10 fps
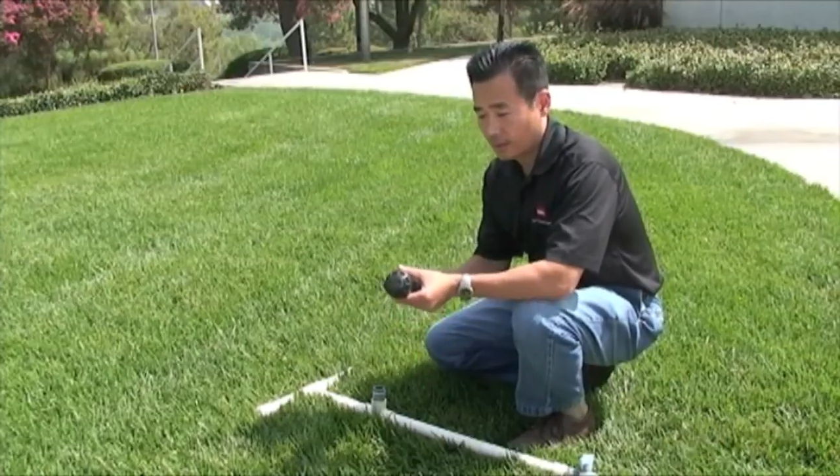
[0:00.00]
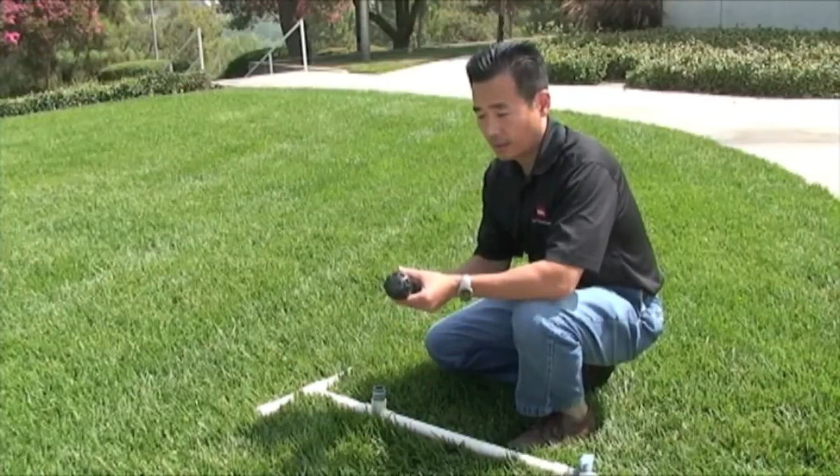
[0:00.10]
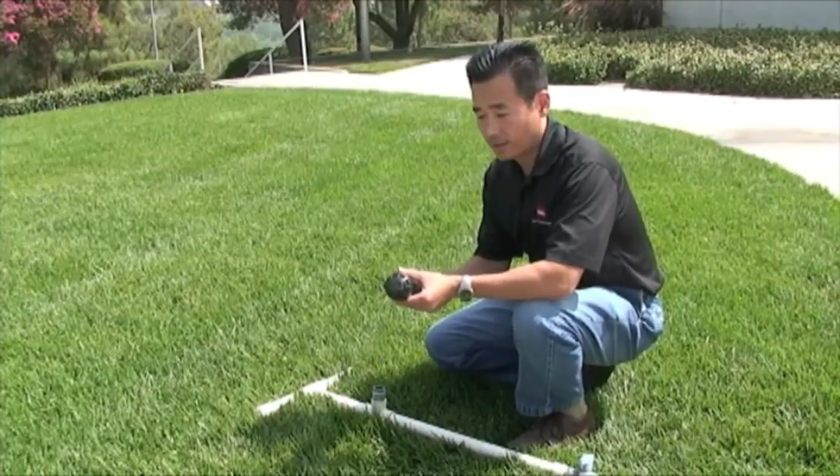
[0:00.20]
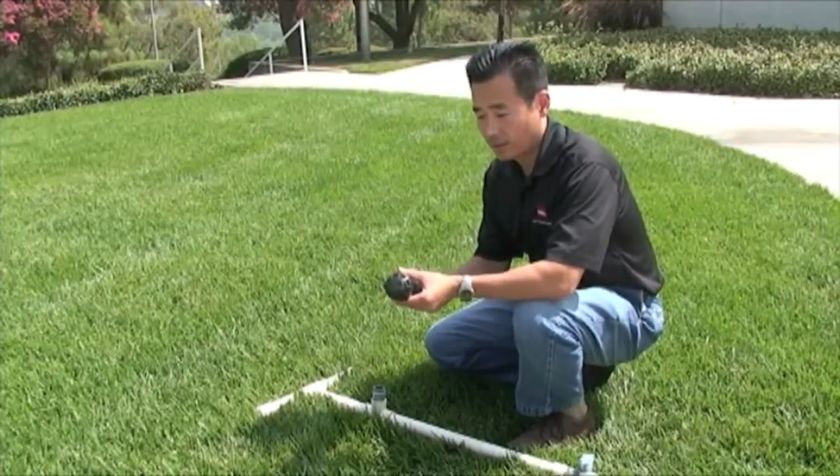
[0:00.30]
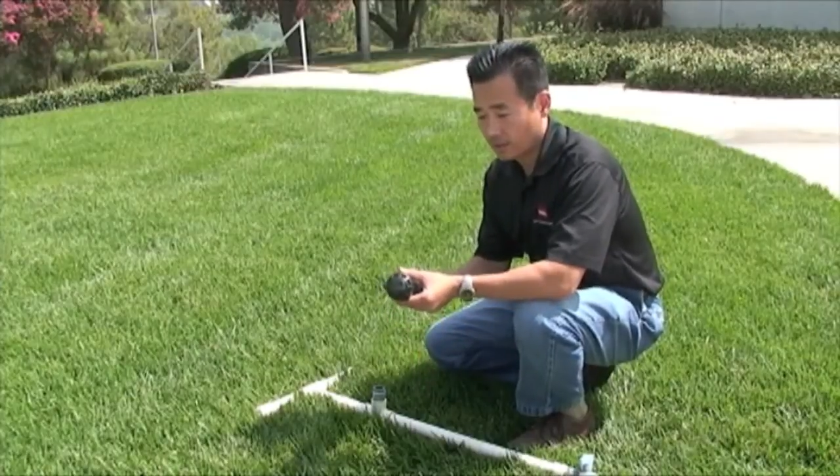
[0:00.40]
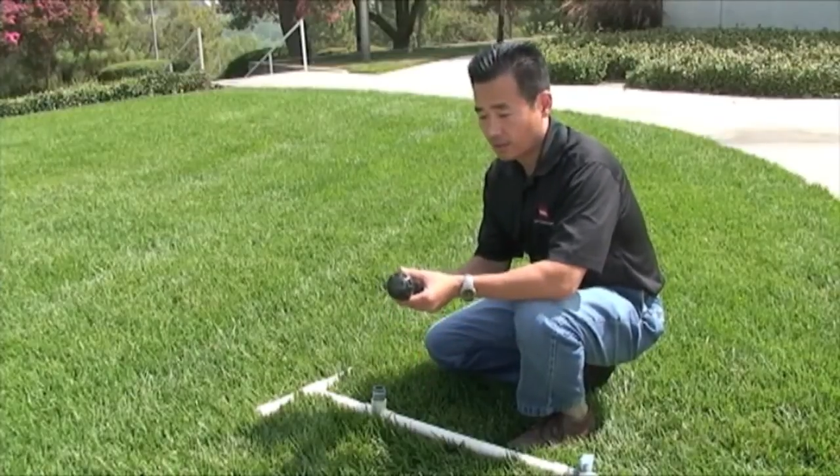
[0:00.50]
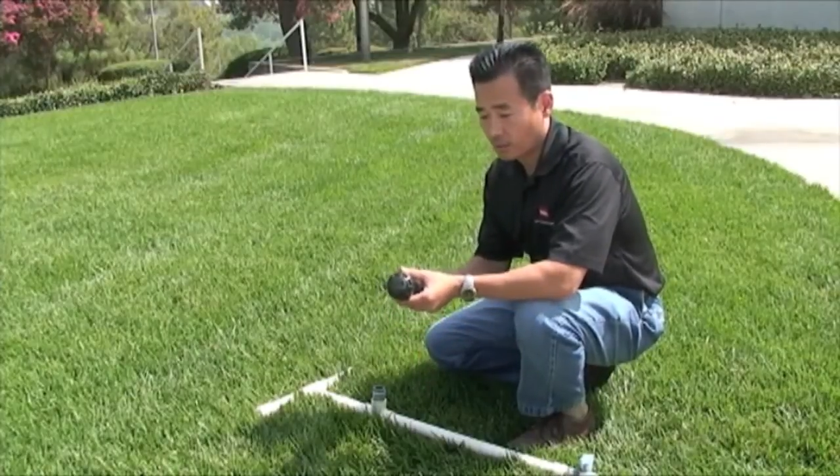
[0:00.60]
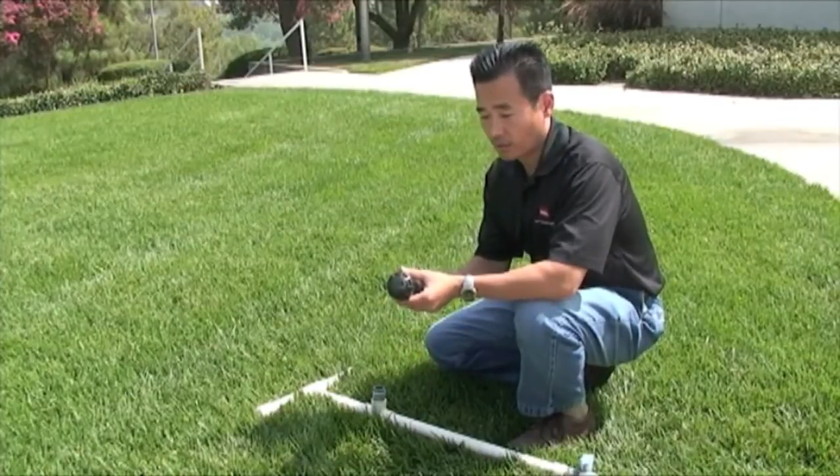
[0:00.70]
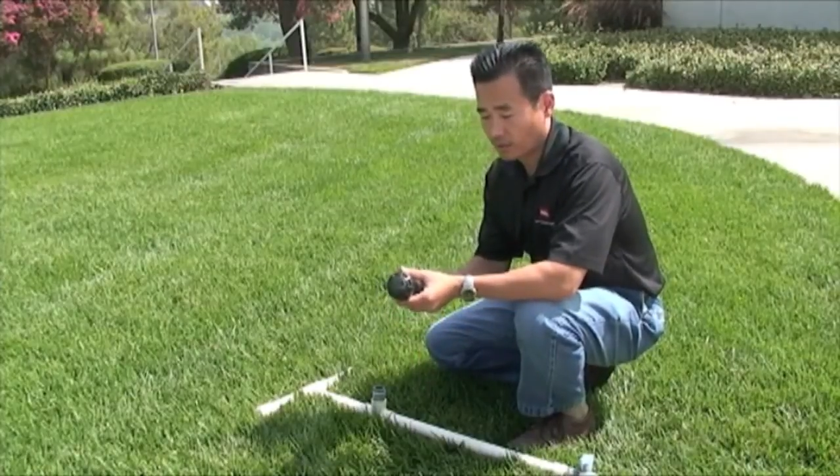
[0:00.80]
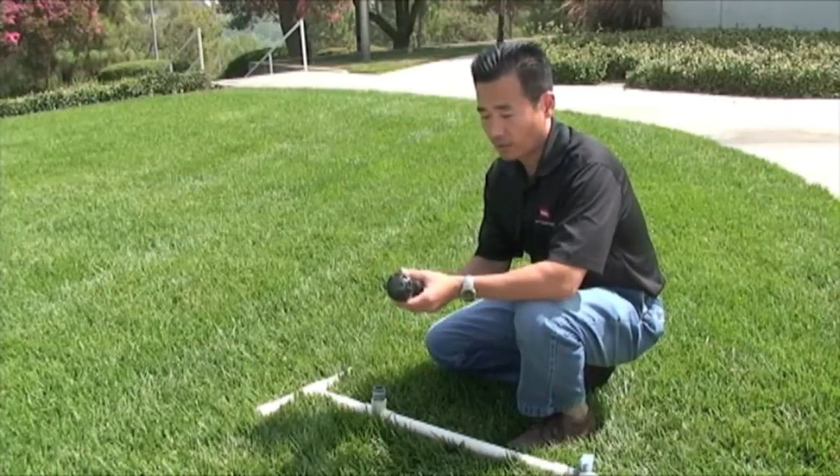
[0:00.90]
ideally you
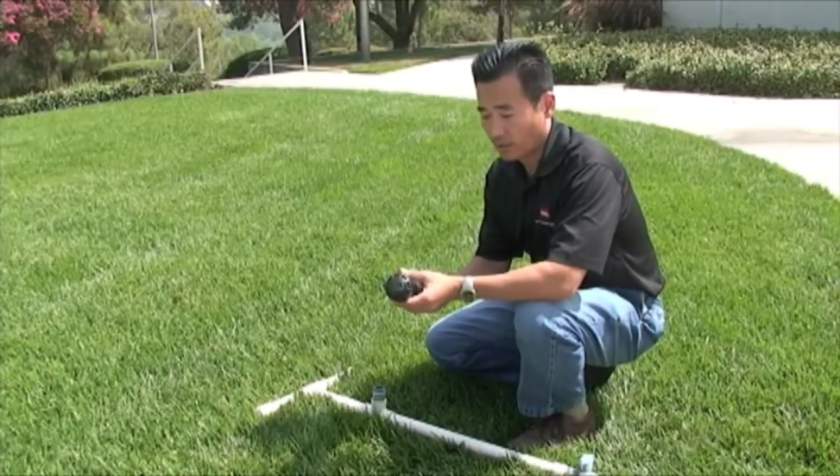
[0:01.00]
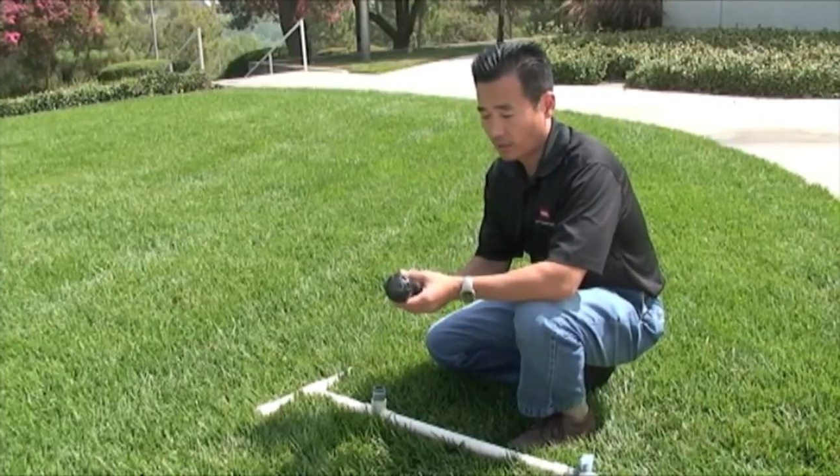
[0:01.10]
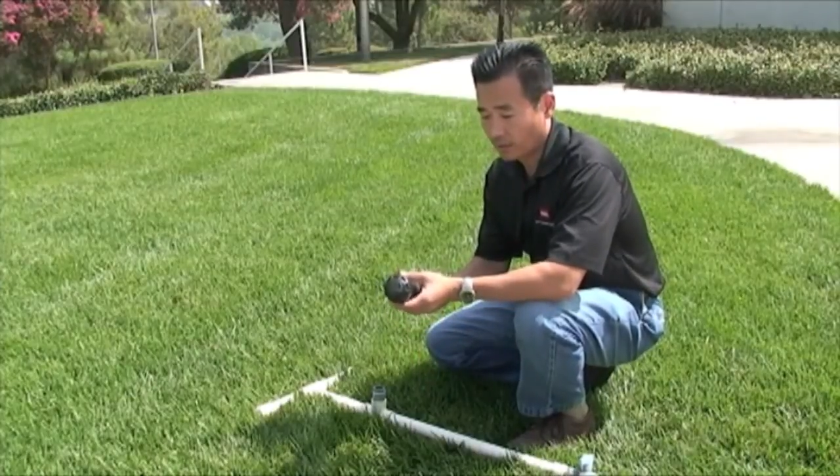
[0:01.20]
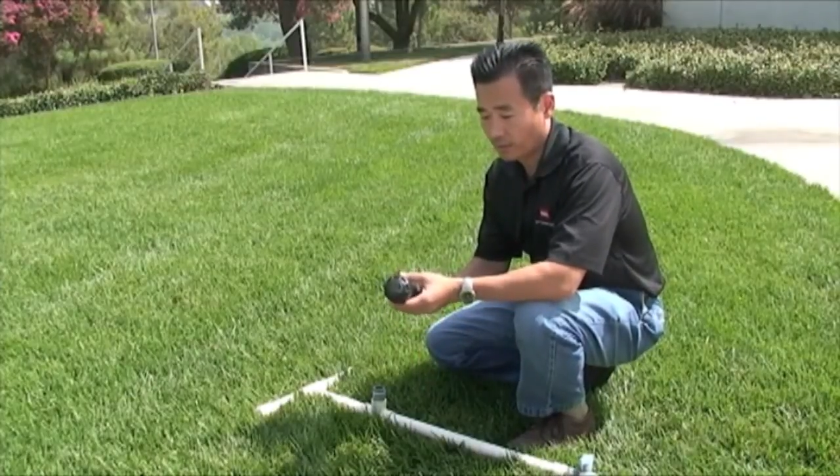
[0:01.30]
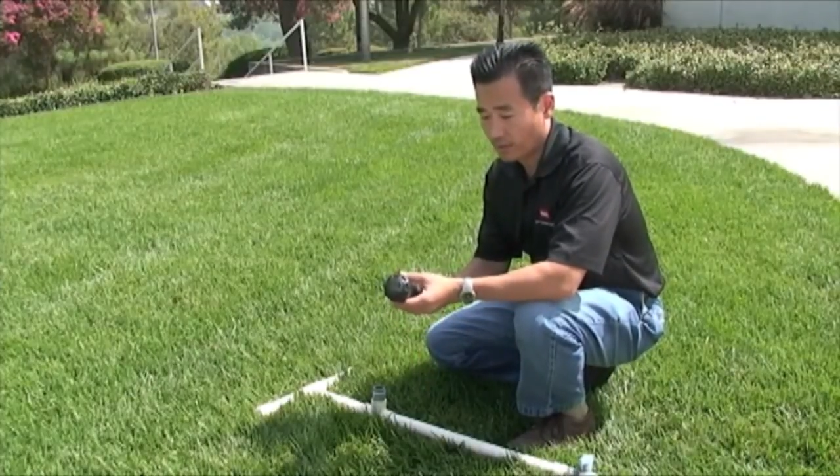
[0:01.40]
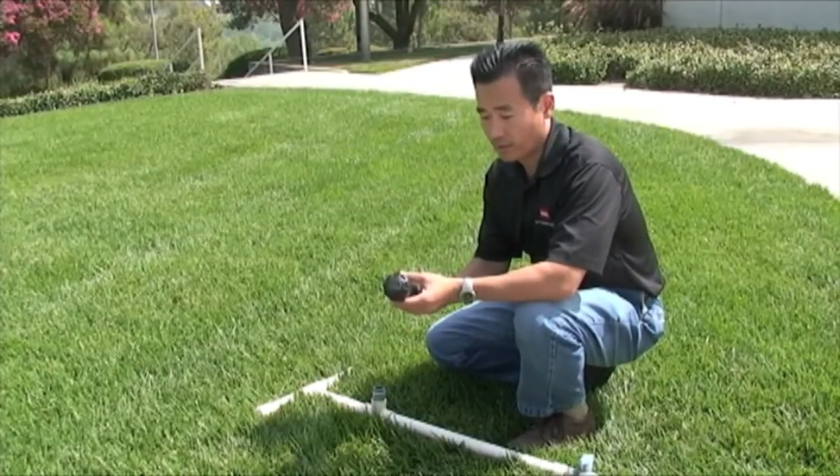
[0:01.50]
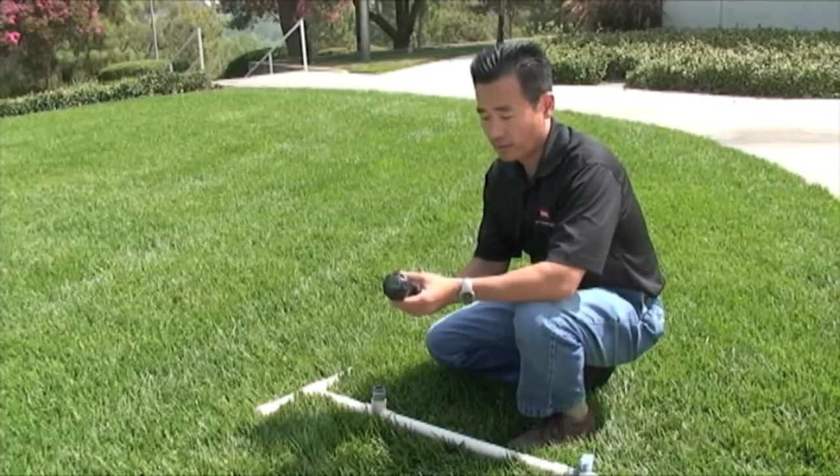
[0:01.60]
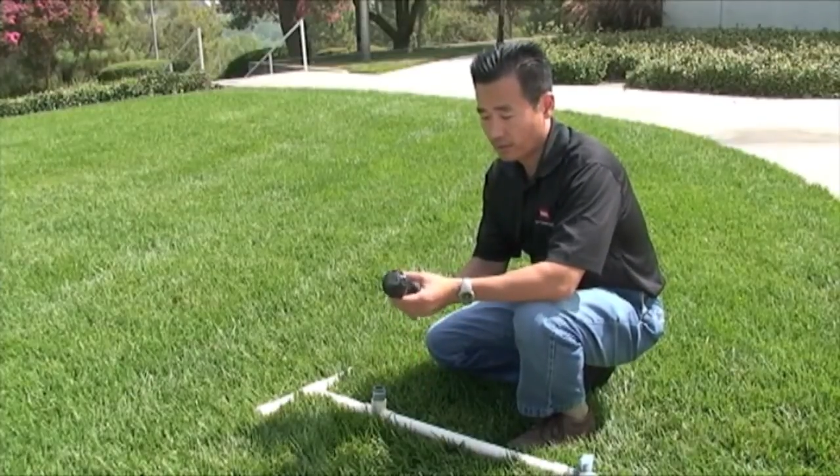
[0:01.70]
want to install it so that